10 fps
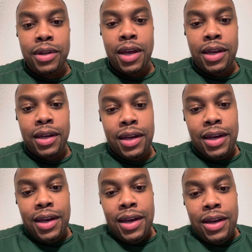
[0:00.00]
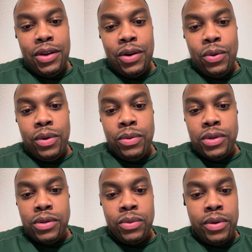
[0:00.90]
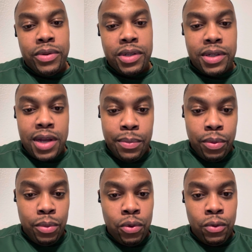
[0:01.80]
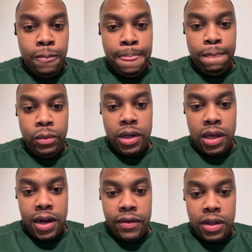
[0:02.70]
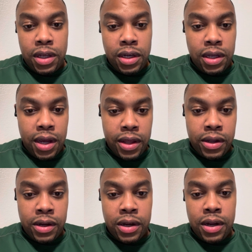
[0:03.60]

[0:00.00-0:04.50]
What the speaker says: Like, we was inseparable. We did everything together.